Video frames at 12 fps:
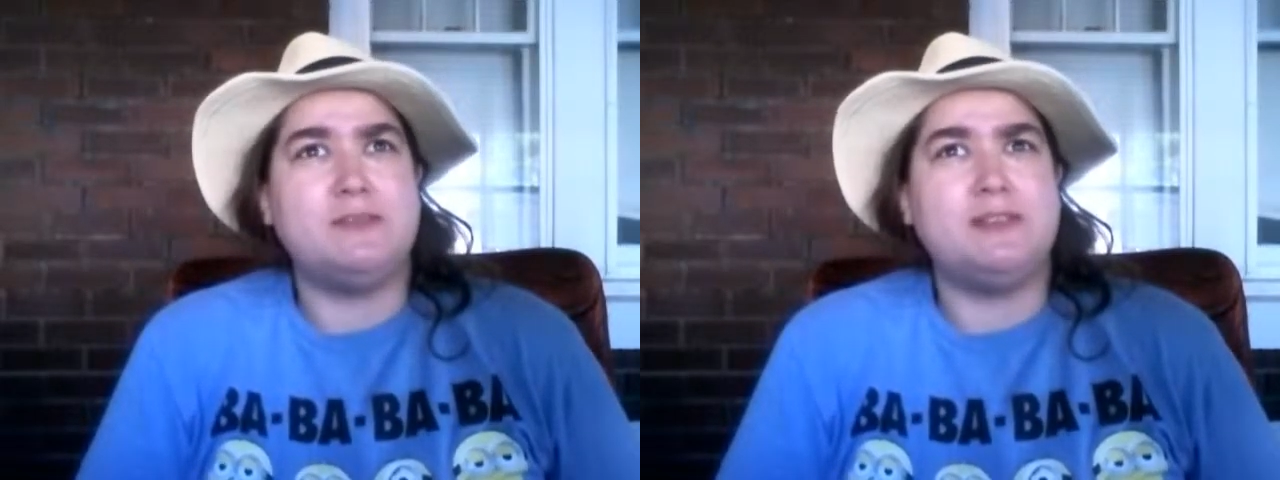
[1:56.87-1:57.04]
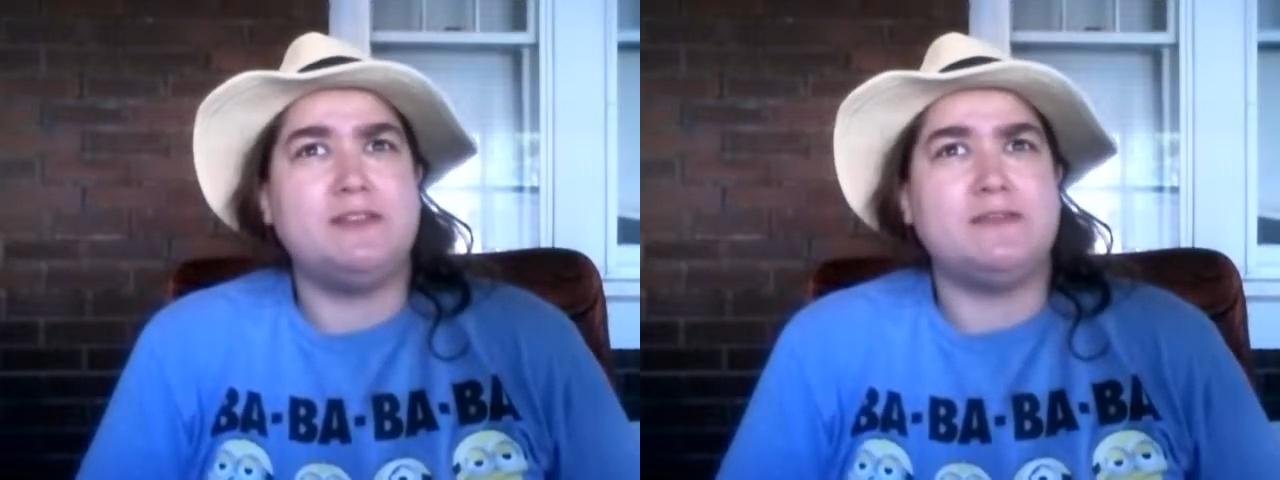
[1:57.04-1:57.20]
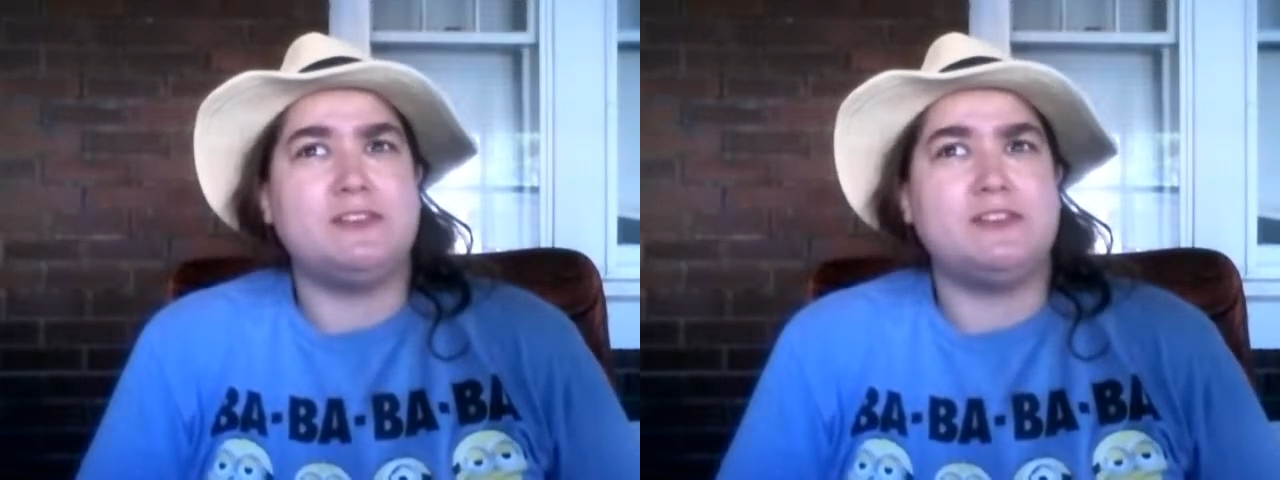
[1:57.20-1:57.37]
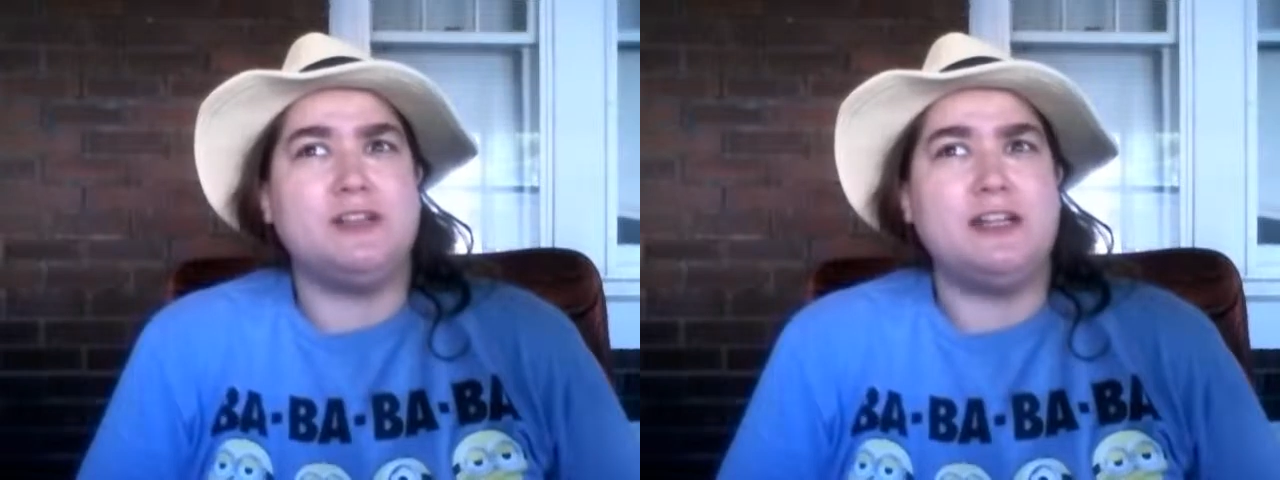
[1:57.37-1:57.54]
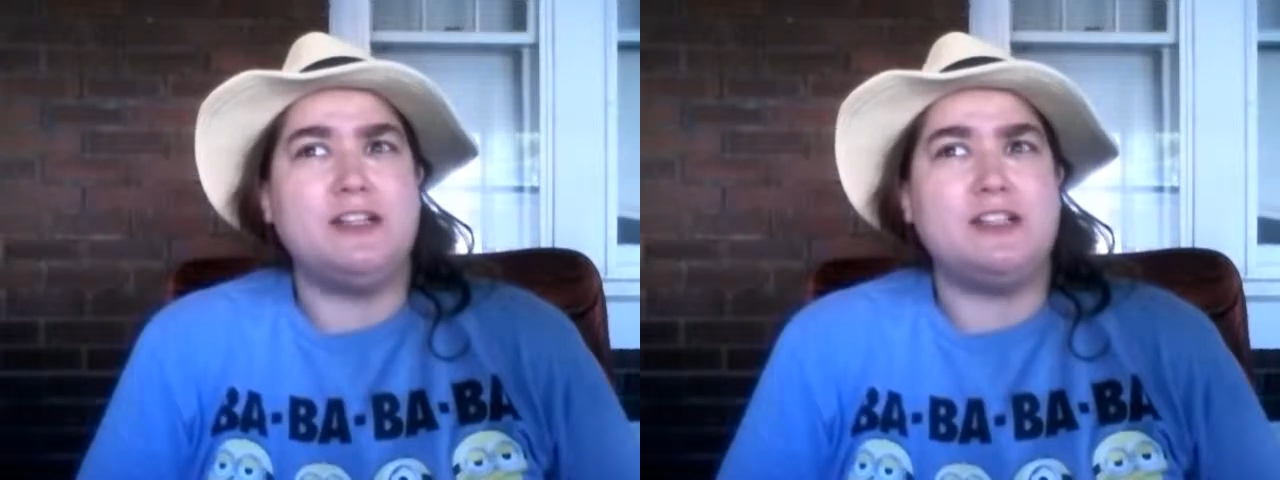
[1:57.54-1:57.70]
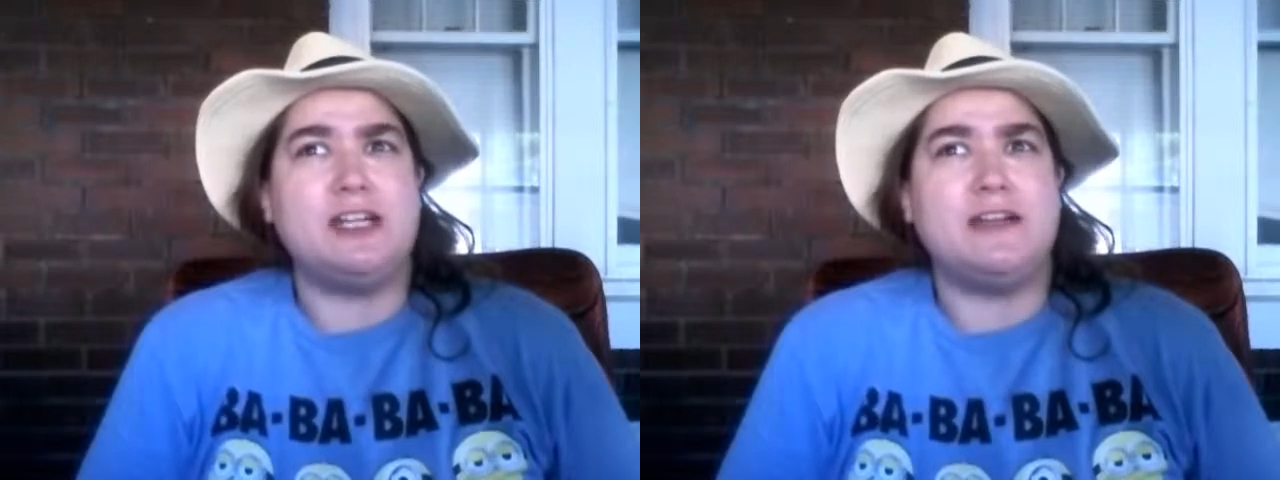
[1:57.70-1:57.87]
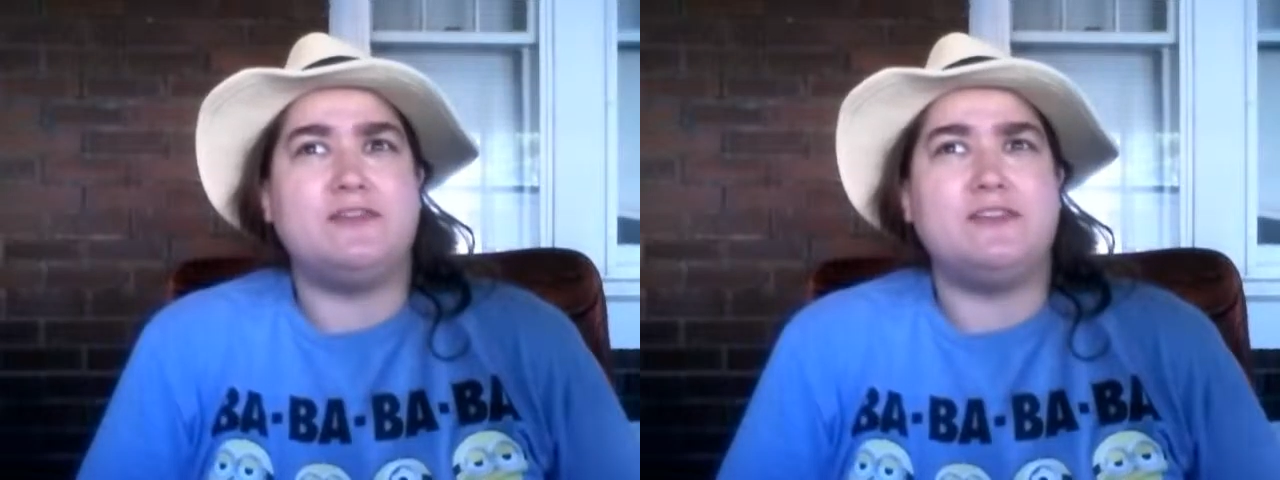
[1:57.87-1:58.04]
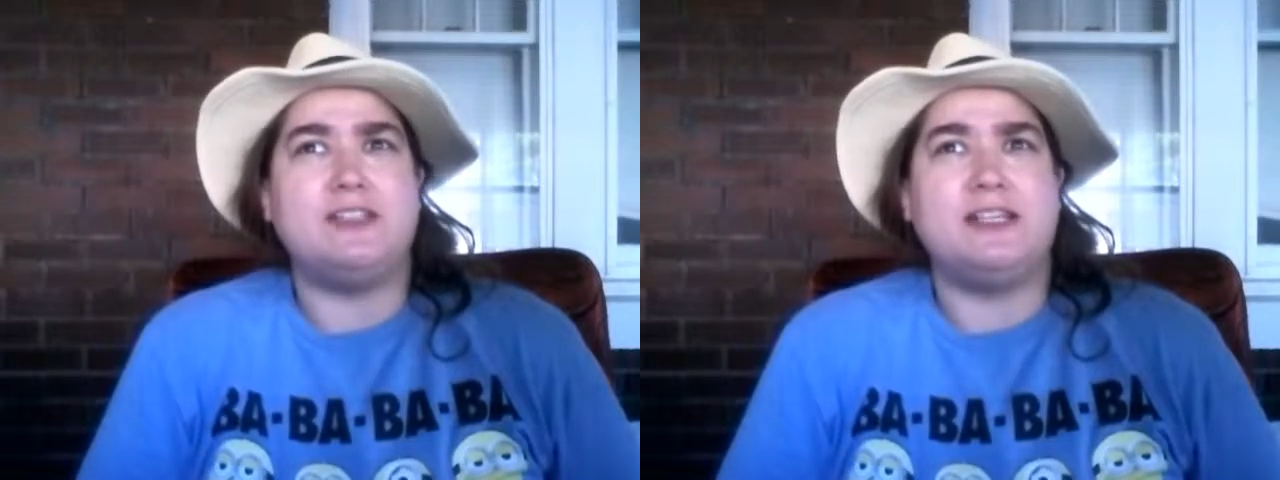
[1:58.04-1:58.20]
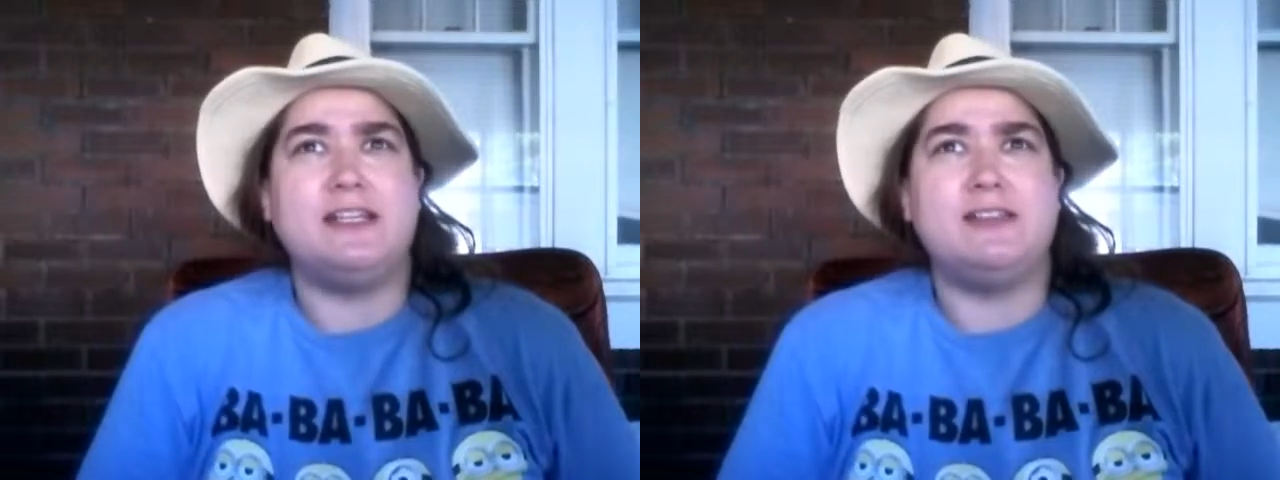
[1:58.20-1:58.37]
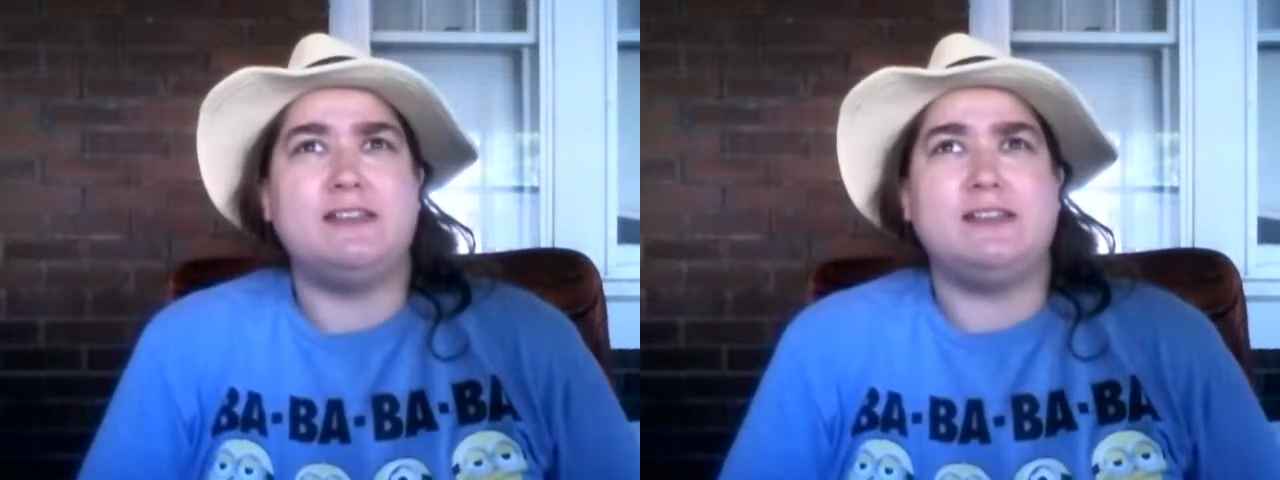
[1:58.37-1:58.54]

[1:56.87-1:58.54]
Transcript: bit of a strange aftertaste,